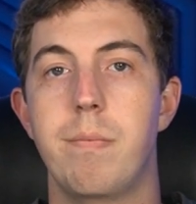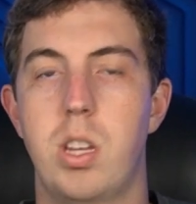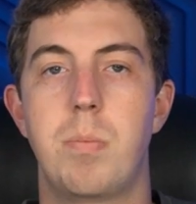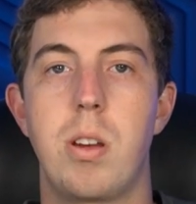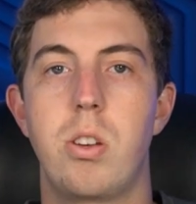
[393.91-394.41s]

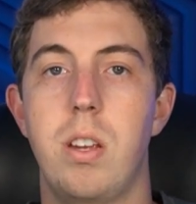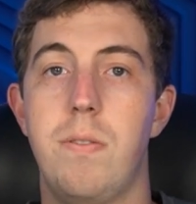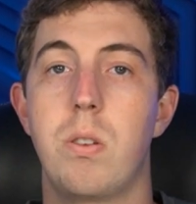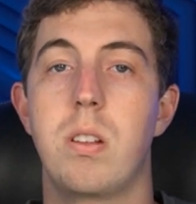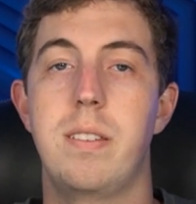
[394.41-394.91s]
especially if
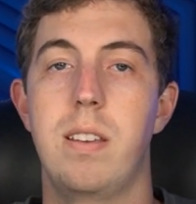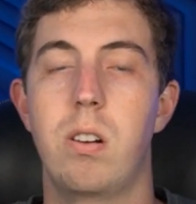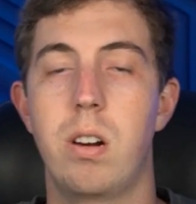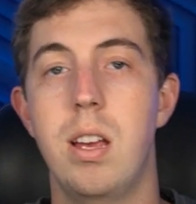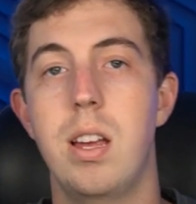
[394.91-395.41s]
you
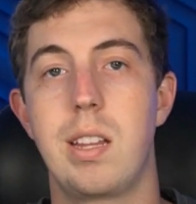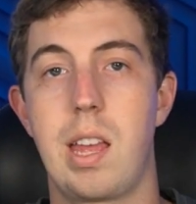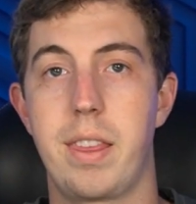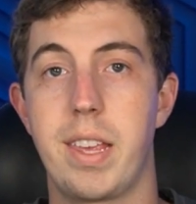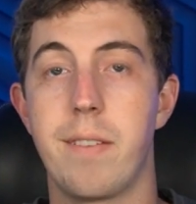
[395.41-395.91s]
consider
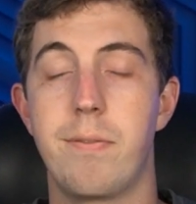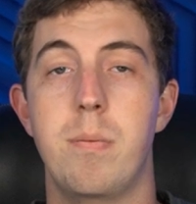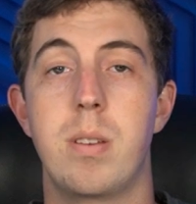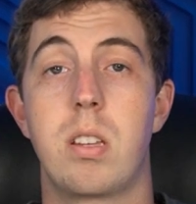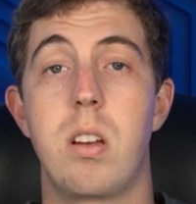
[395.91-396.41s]
that the
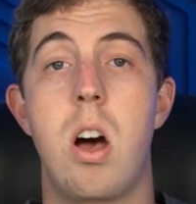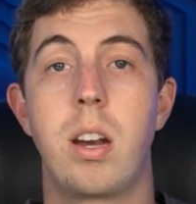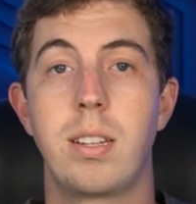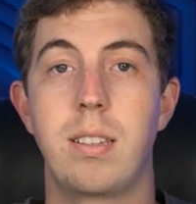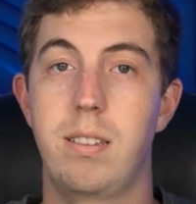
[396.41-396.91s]
infamous Onyx